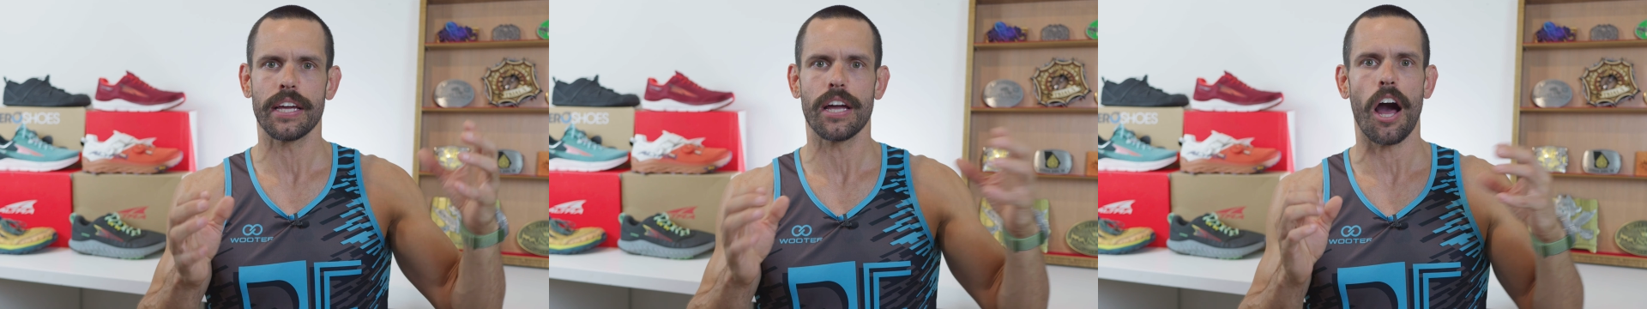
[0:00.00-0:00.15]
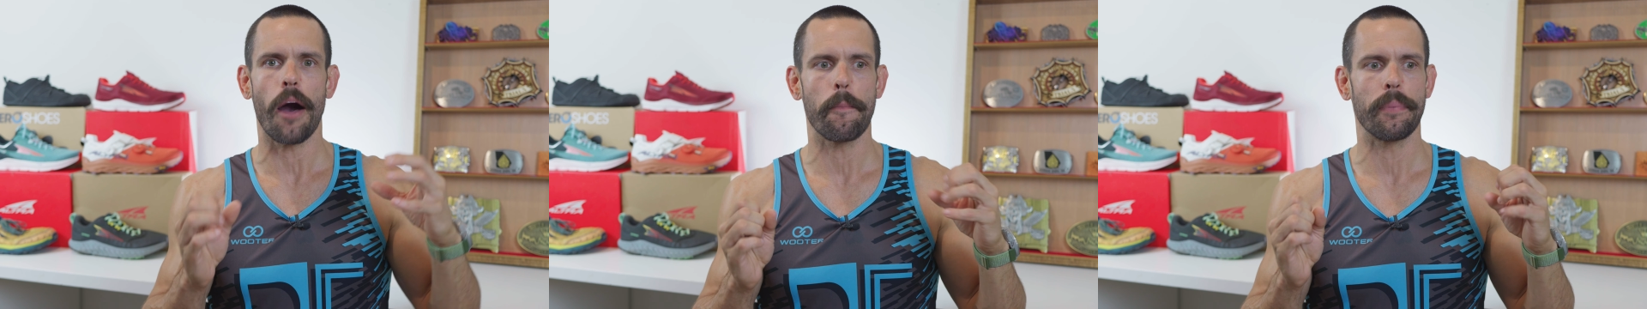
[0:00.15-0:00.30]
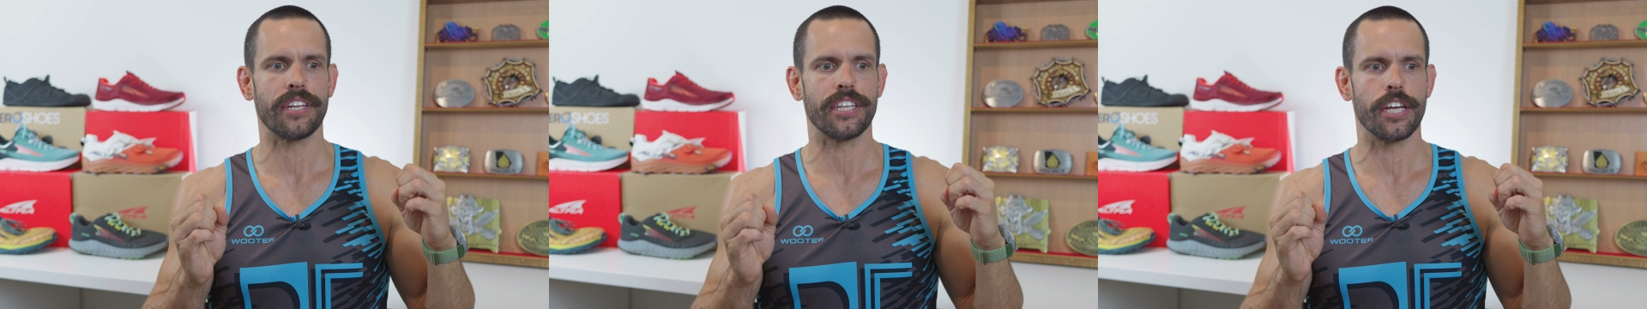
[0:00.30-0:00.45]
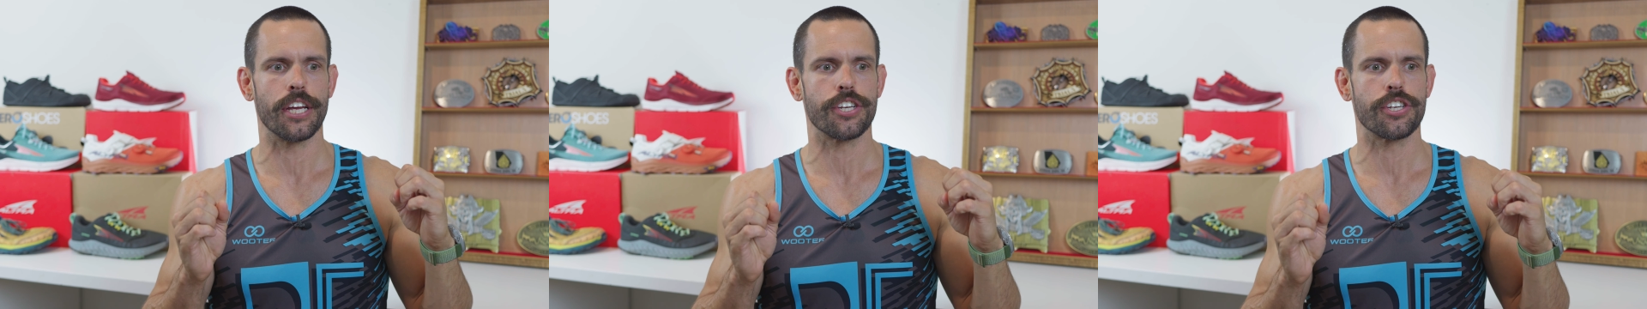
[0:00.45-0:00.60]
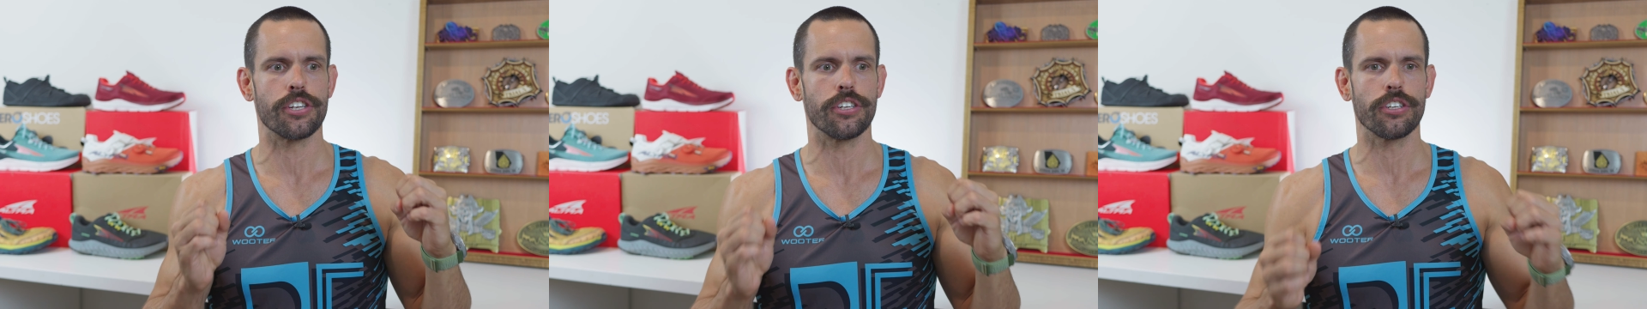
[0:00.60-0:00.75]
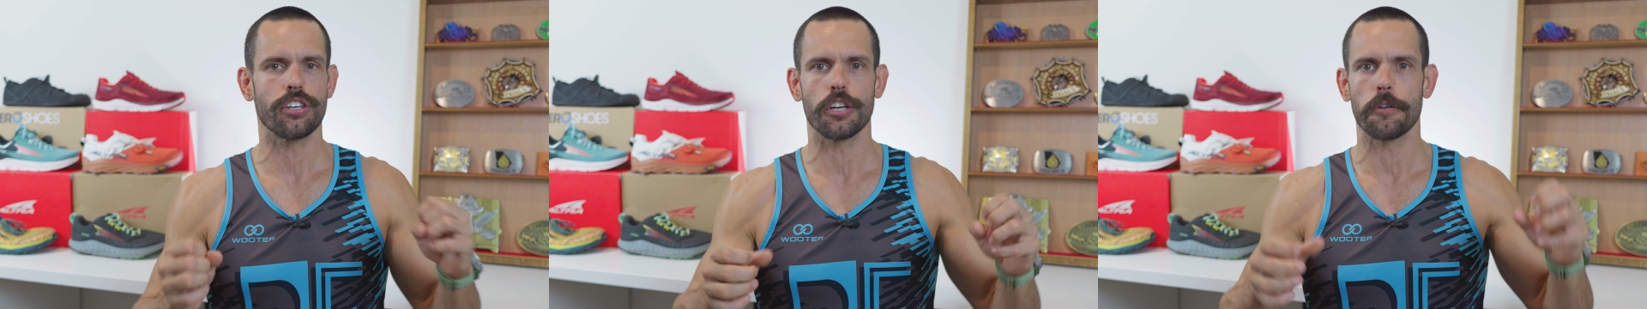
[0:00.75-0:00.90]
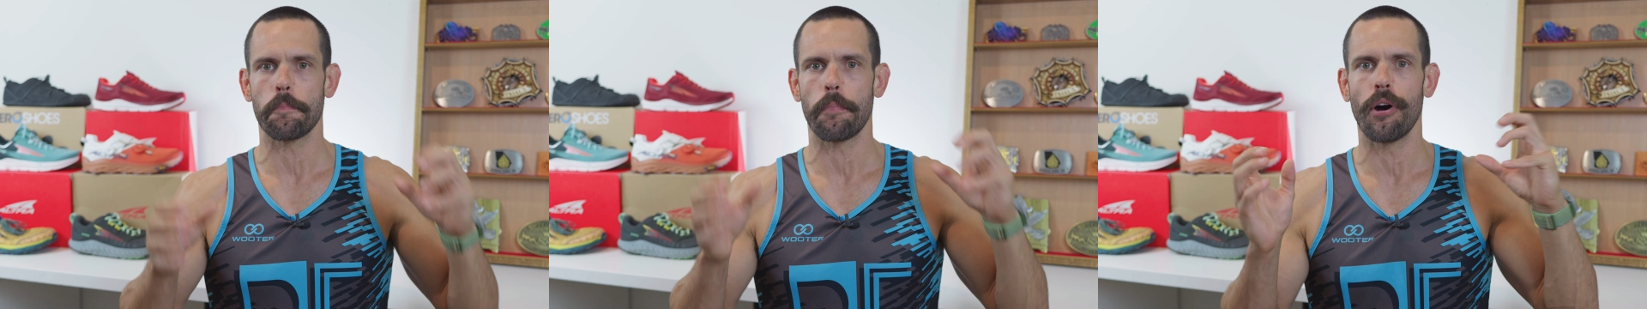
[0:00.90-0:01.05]
competition
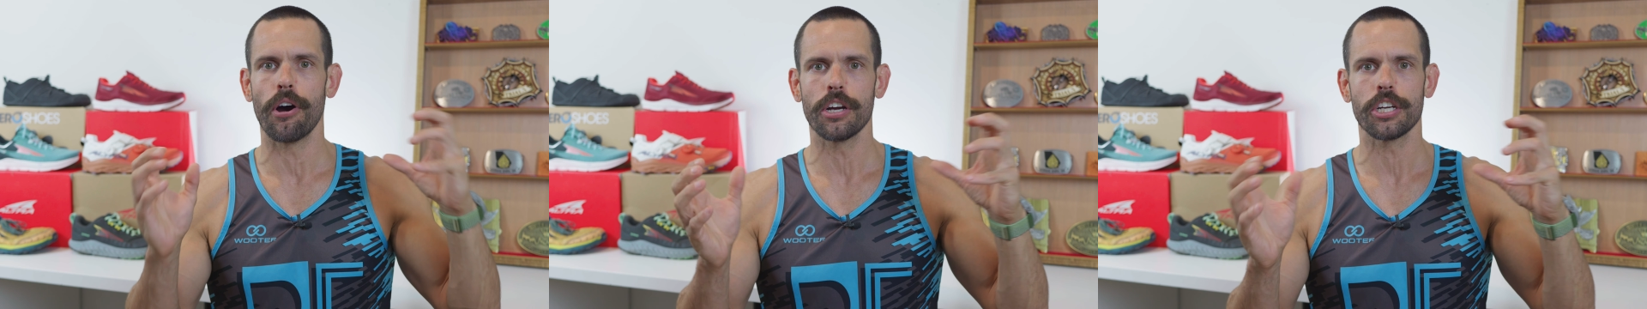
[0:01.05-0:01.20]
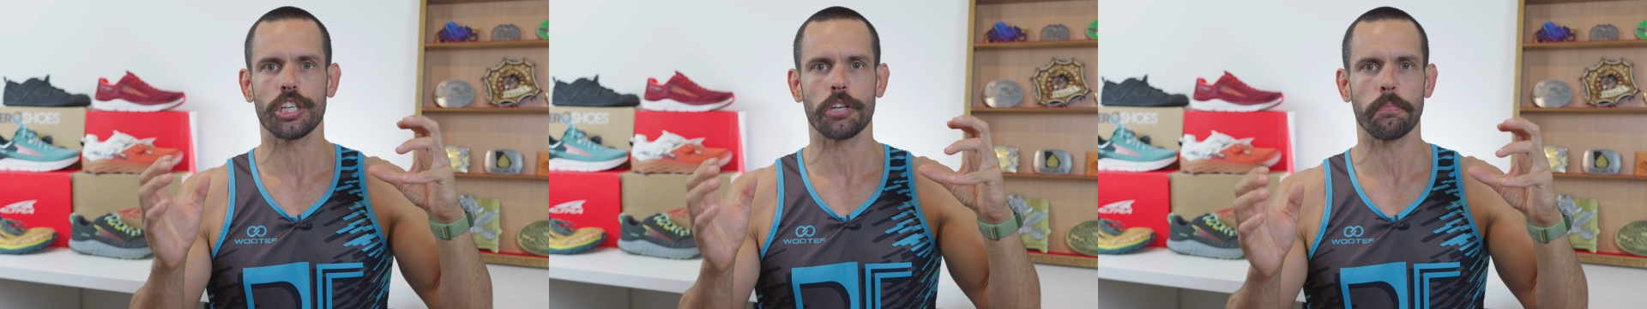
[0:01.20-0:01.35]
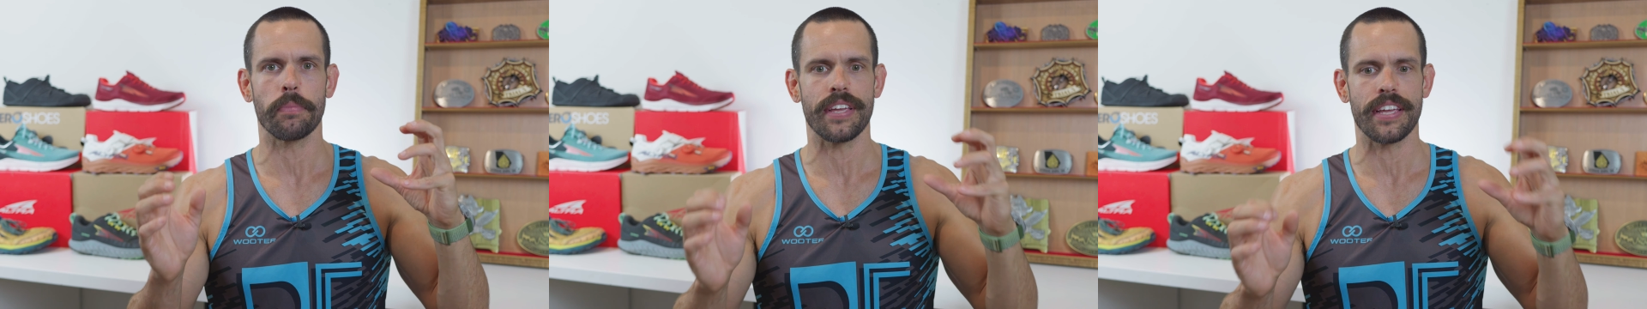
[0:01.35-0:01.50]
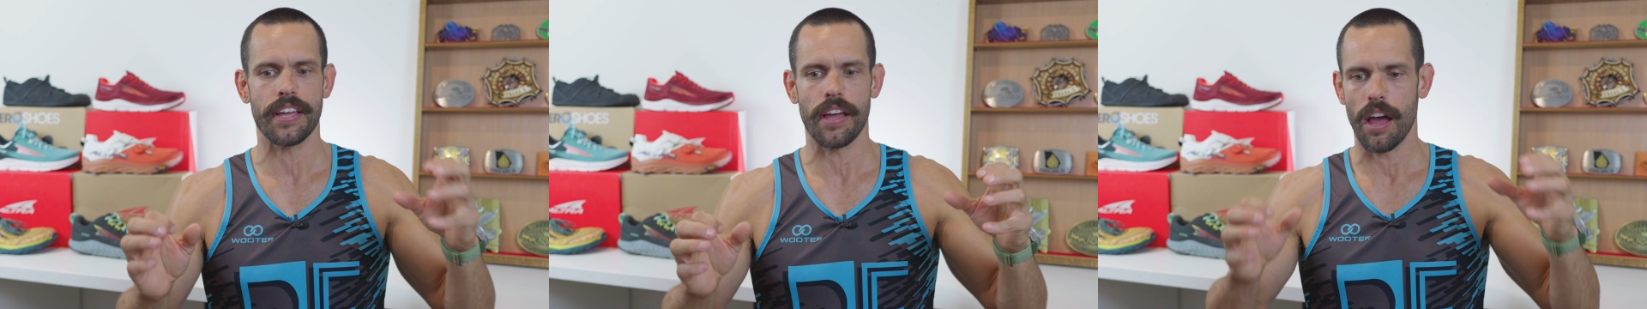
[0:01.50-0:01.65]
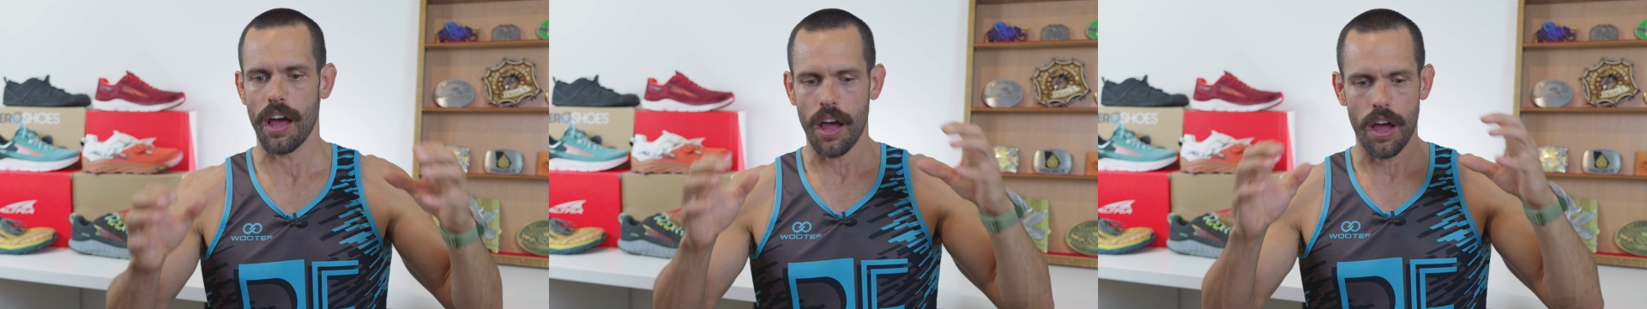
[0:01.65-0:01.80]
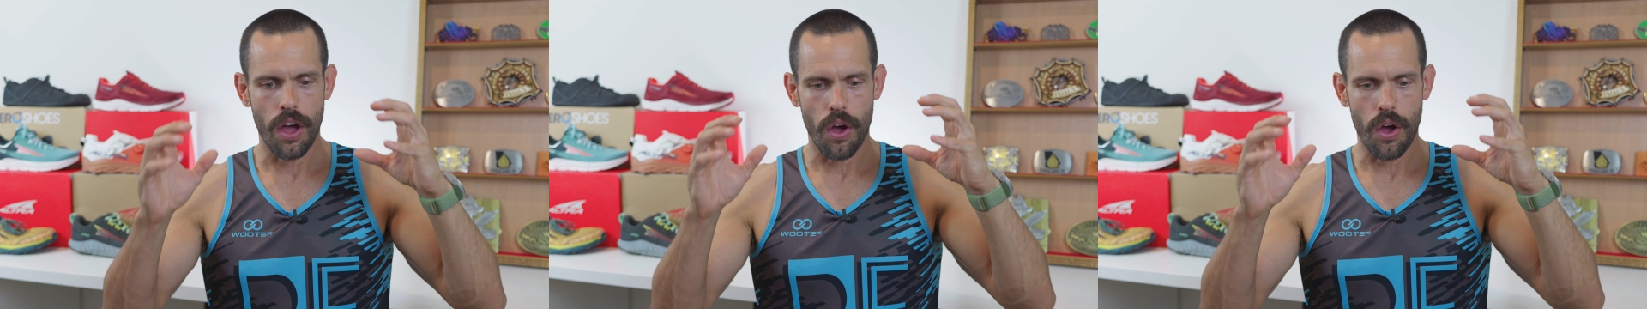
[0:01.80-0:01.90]
could push me